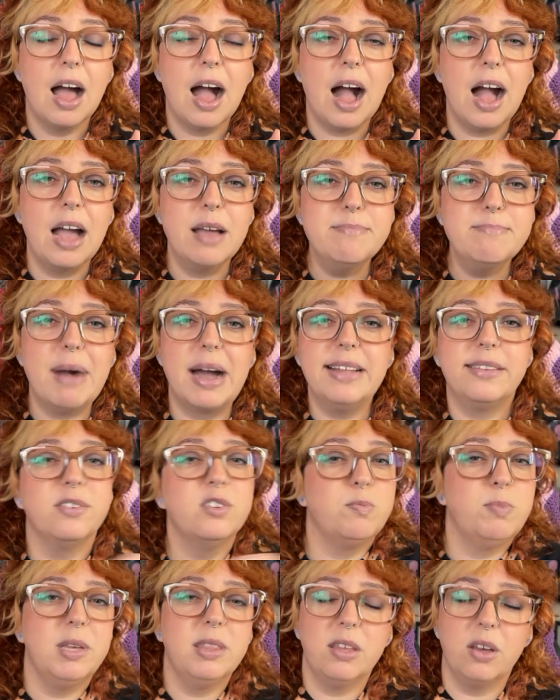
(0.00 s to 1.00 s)
I might just
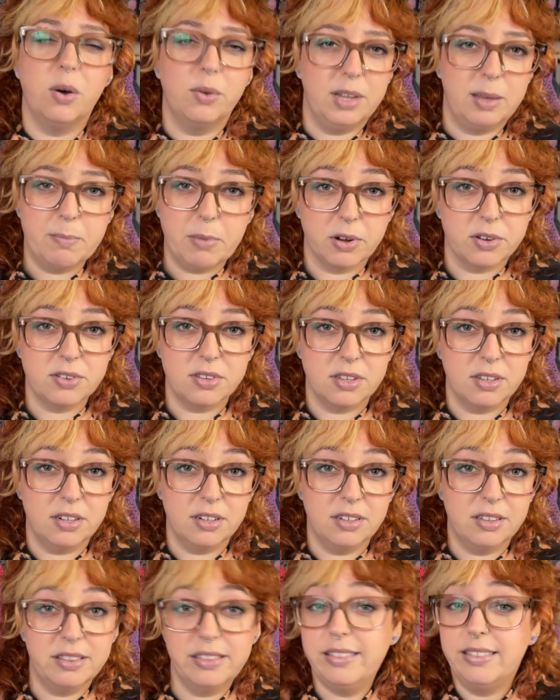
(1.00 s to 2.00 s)
be the only person
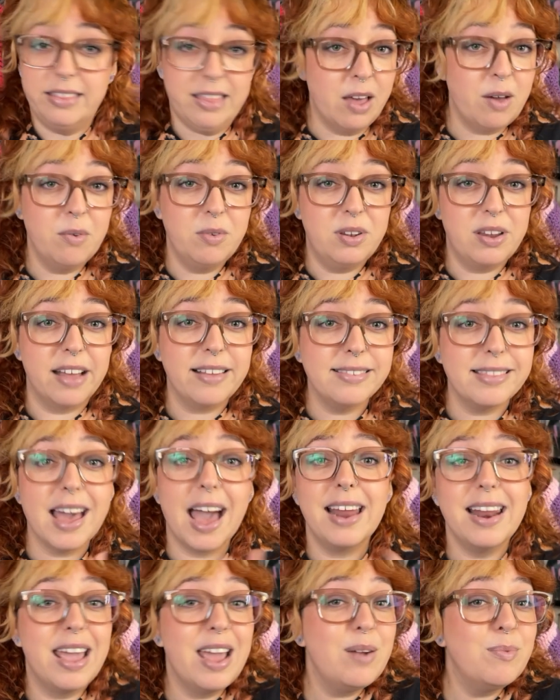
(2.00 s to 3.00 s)
that does
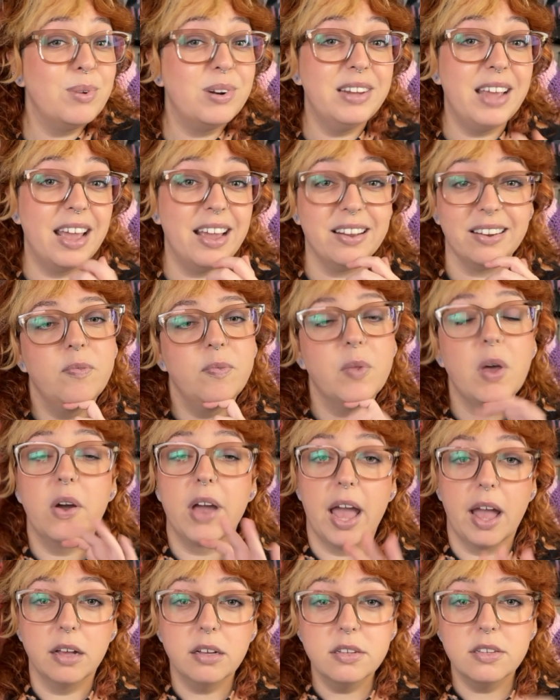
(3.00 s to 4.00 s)
that and would care.
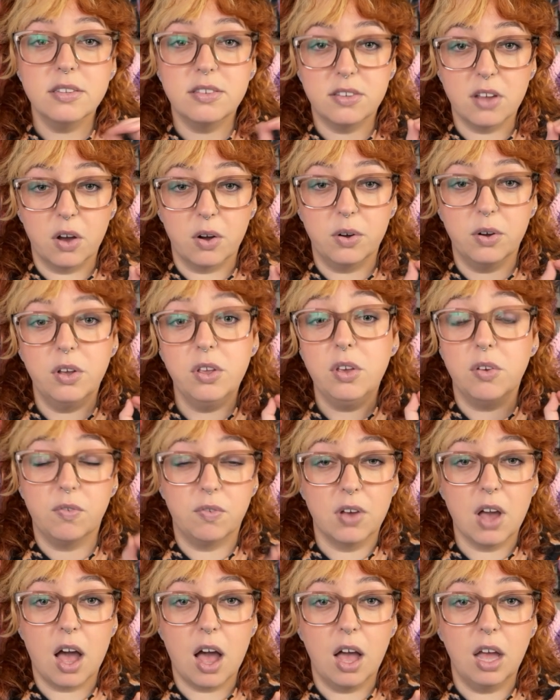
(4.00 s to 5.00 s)
Okay, so you've
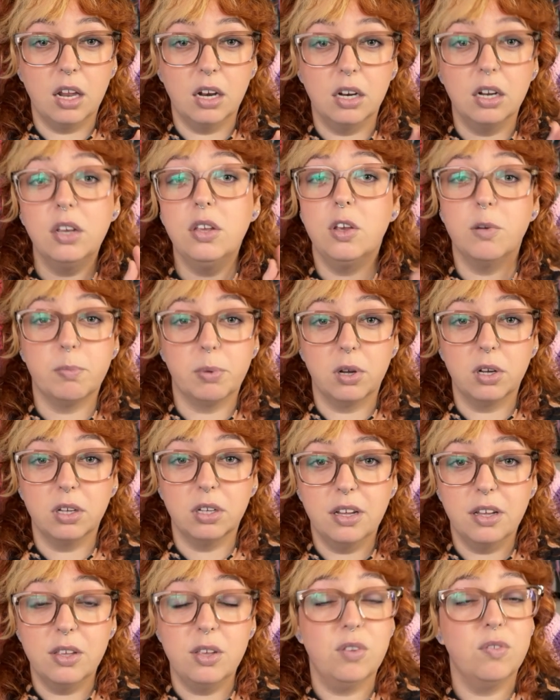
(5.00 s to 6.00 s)
got your book,
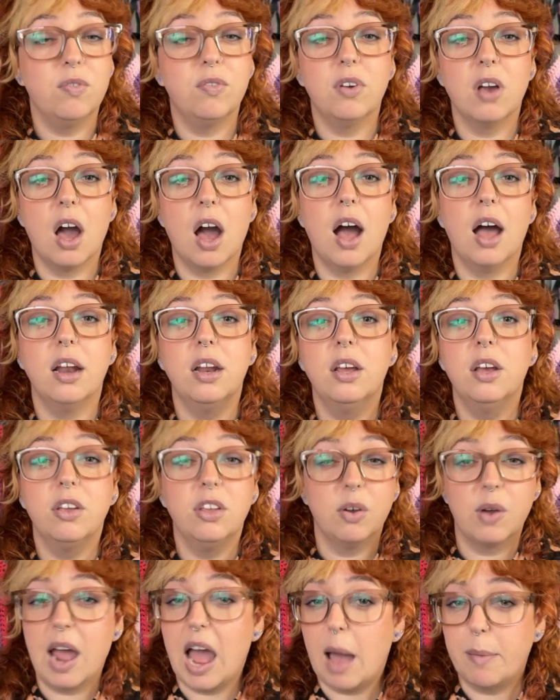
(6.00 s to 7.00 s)
you've got
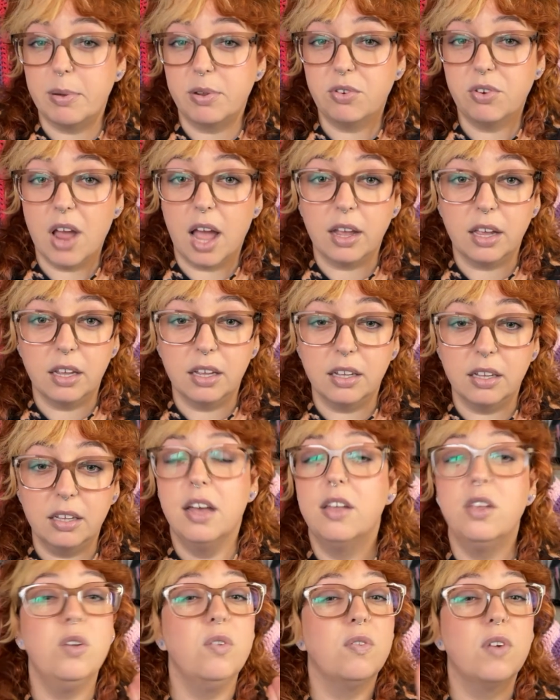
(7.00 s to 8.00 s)
your habit tracking,
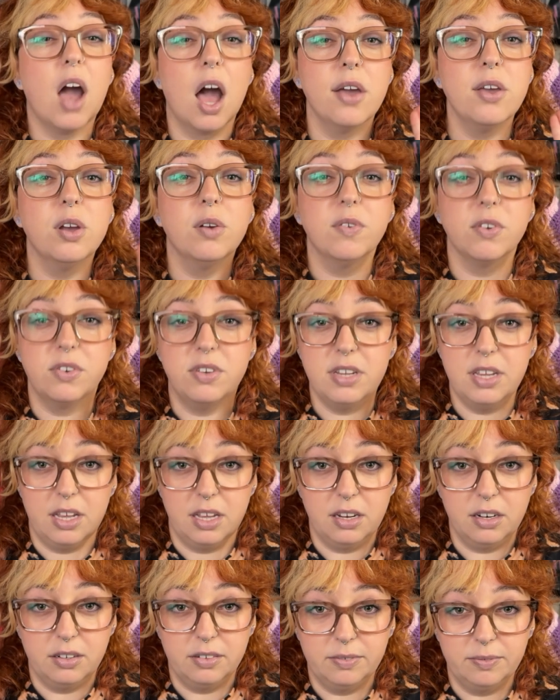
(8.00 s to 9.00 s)
you've got your
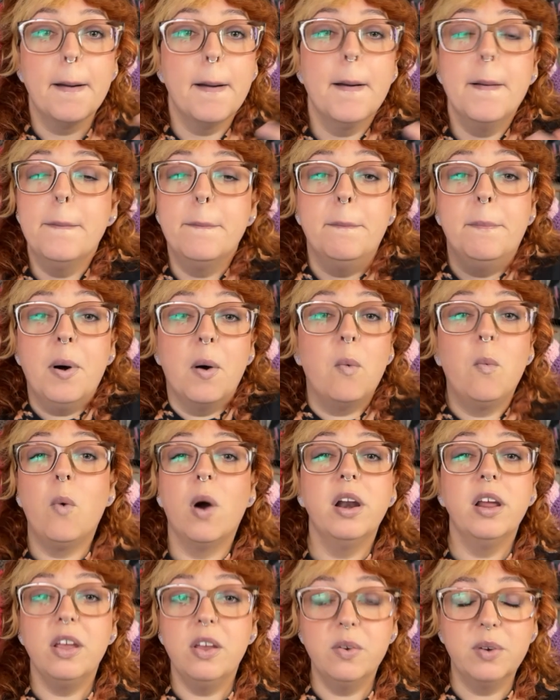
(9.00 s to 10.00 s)
routine. But what
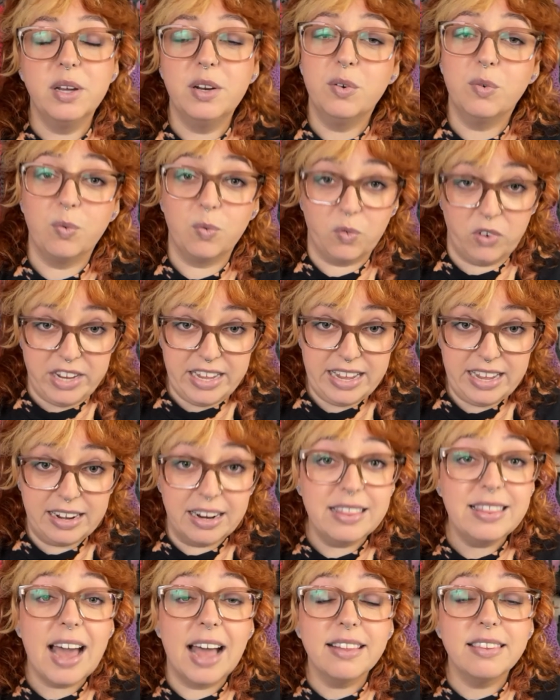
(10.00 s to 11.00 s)
are you gonna read?
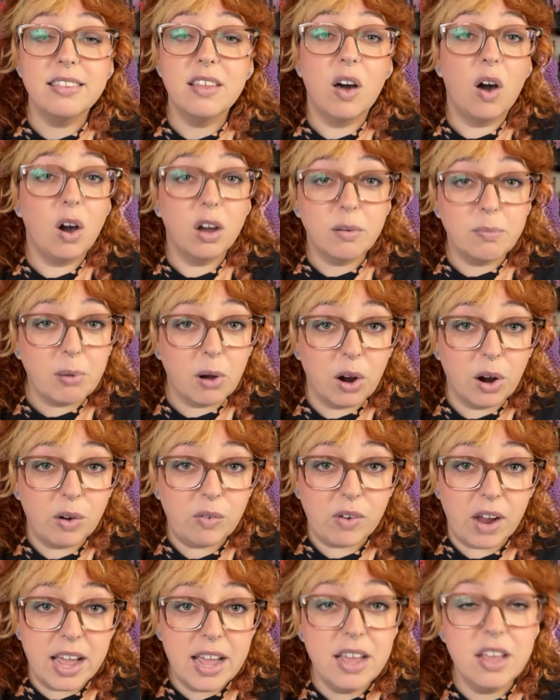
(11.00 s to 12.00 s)
That's the hard part,
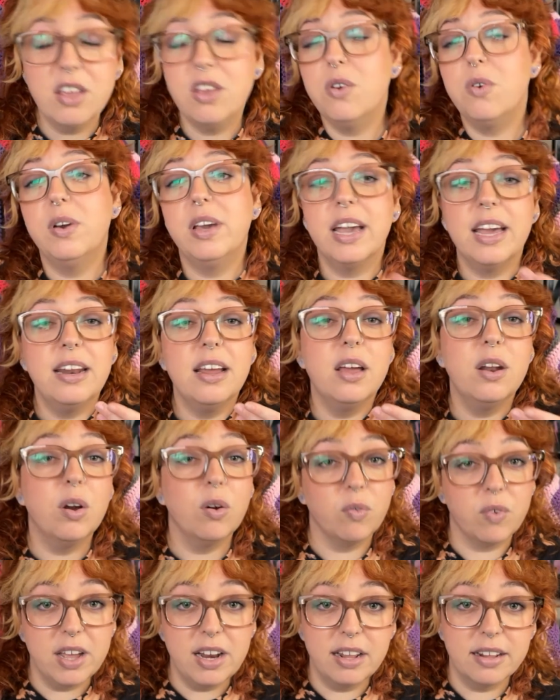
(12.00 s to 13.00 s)
right? You get in a
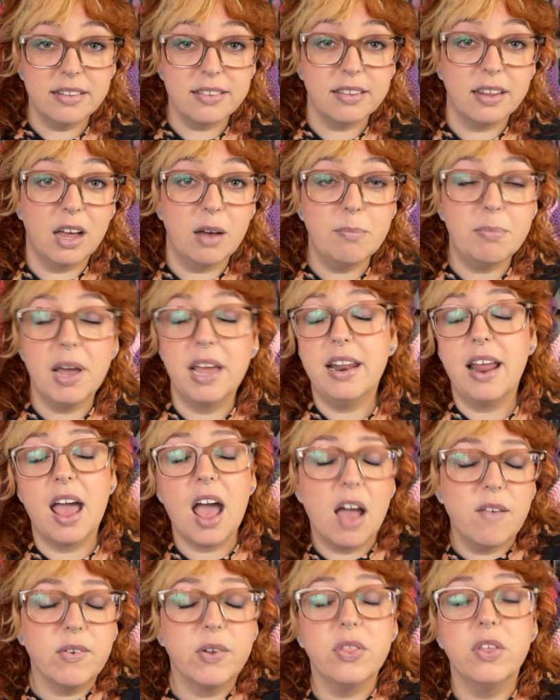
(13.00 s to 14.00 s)
reading slump and
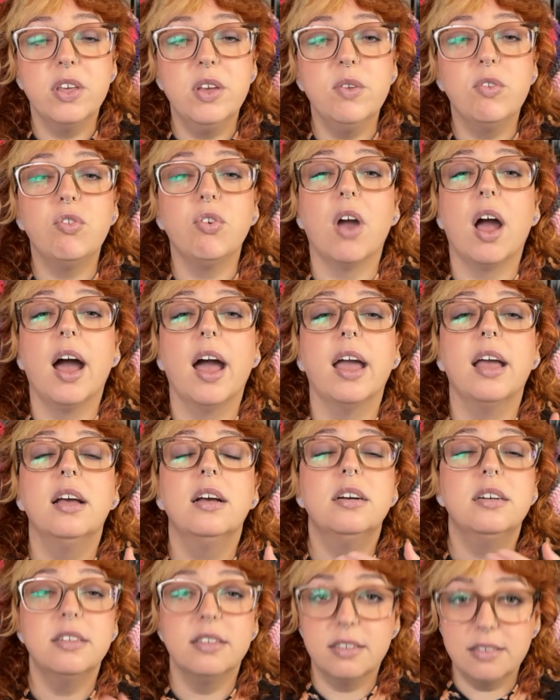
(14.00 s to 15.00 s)
everything you try
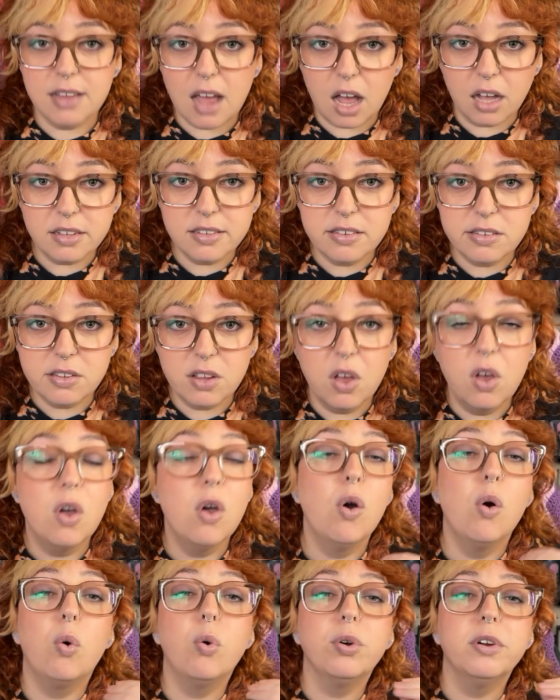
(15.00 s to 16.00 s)
sucks,
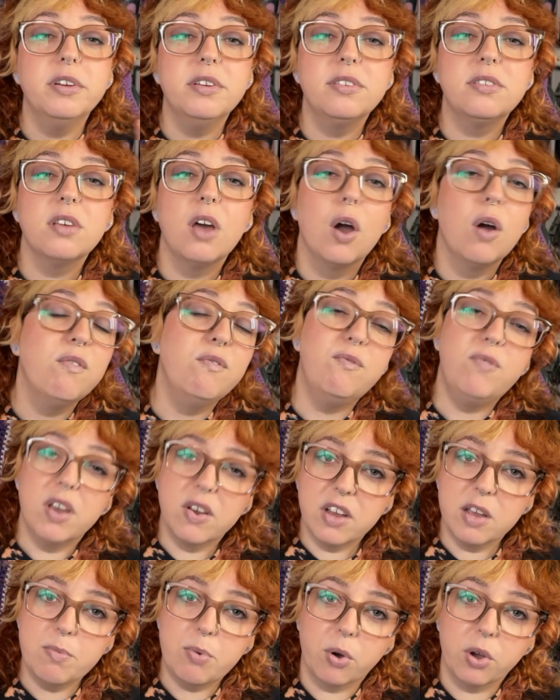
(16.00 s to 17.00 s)
or is
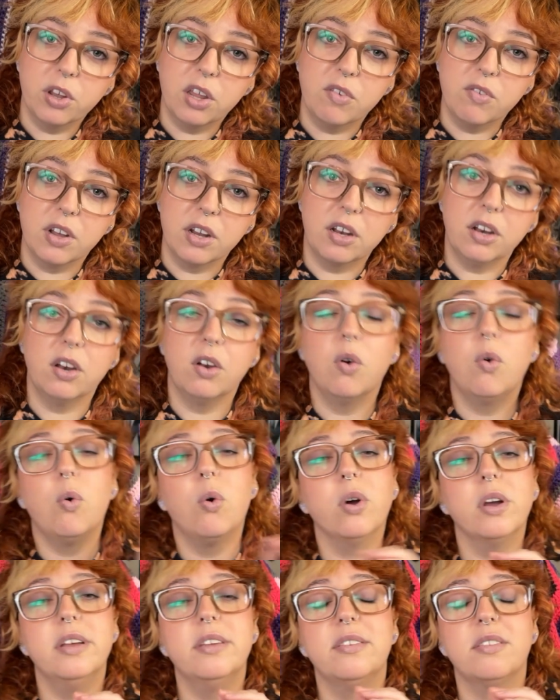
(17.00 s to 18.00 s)
very poorly written,
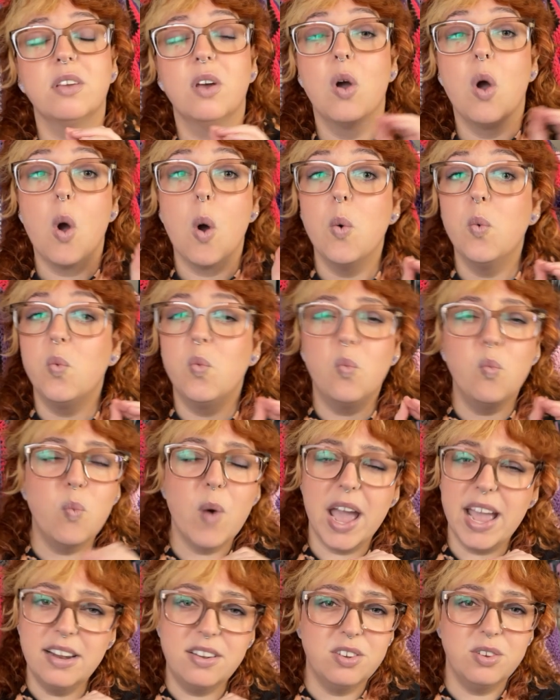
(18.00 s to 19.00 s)
or is
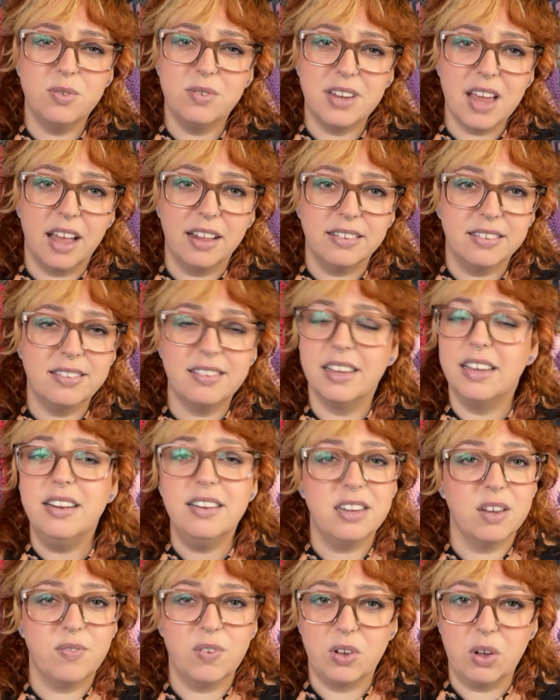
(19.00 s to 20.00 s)
way too dense and
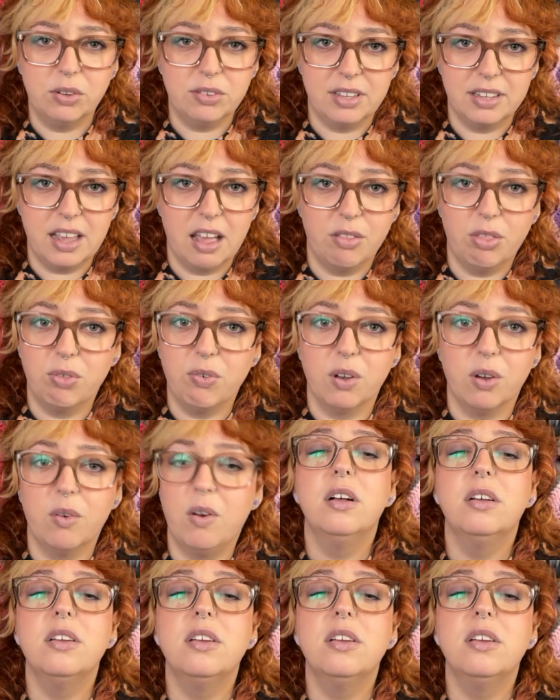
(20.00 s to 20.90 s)
difficult to get through.